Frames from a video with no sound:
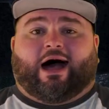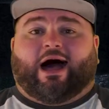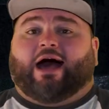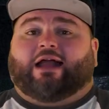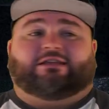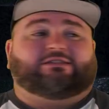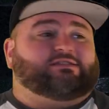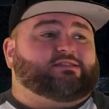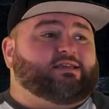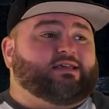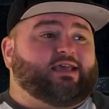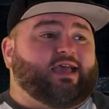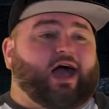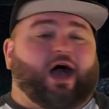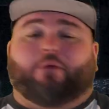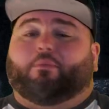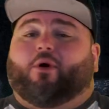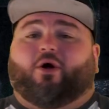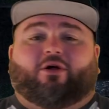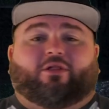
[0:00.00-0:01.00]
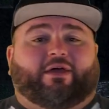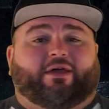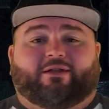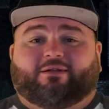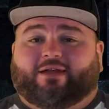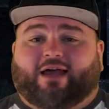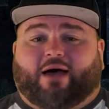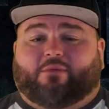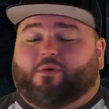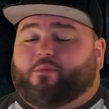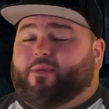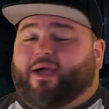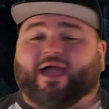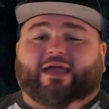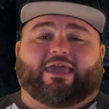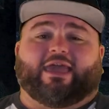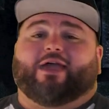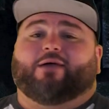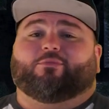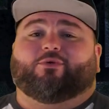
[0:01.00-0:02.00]
Honestly, I'm all in. I'm a Matt
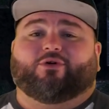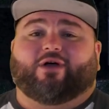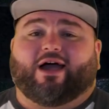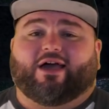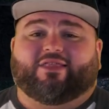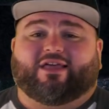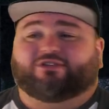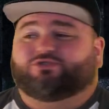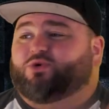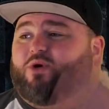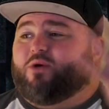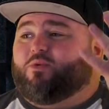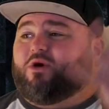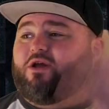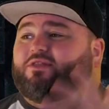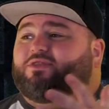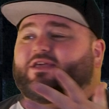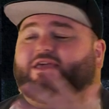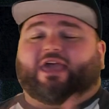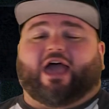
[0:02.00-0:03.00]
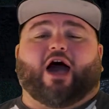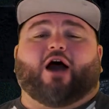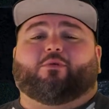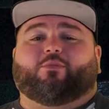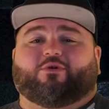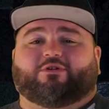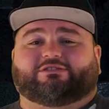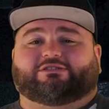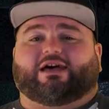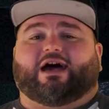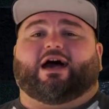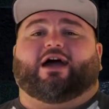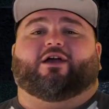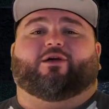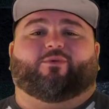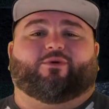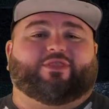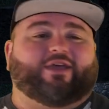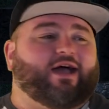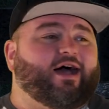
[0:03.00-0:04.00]
Campbell guy. That's who I wanted the Cowboys to hire
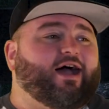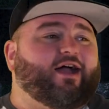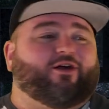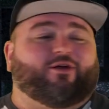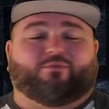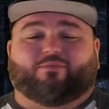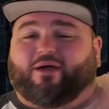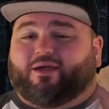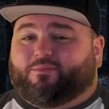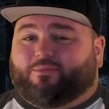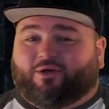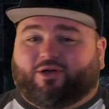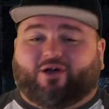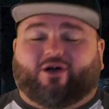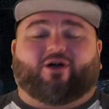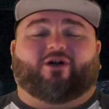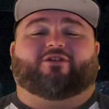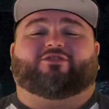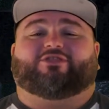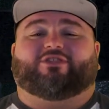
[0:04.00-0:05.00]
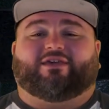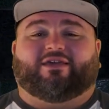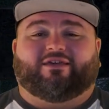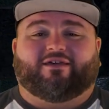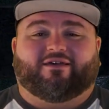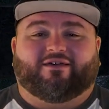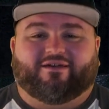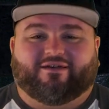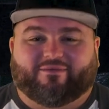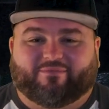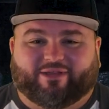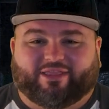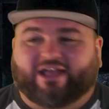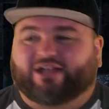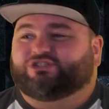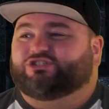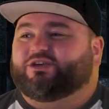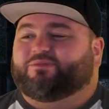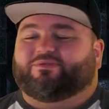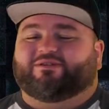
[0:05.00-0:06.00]
when they hired Mike McCarthy. But that
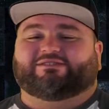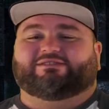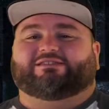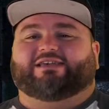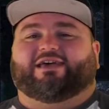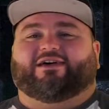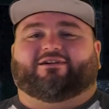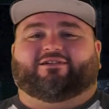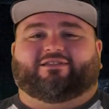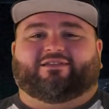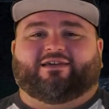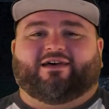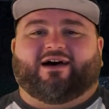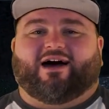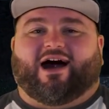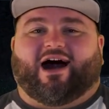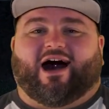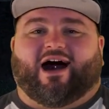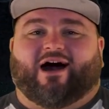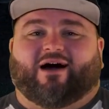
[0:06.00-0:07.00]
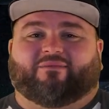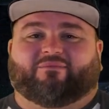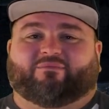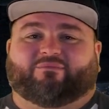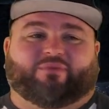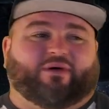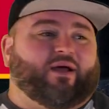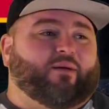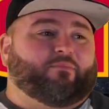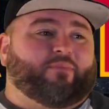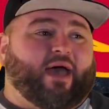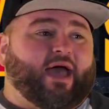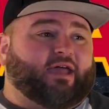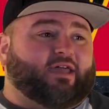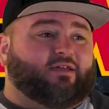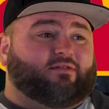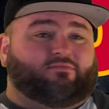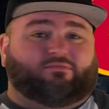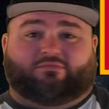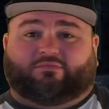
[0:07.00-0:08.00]
ship has sailed. But I'm back
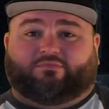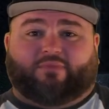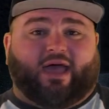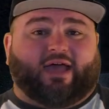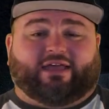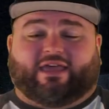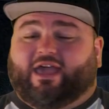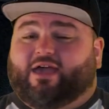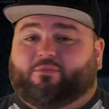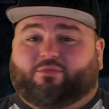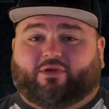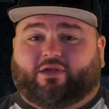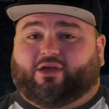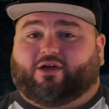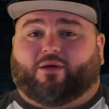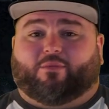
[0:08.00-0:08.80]
in Matt Campbell here.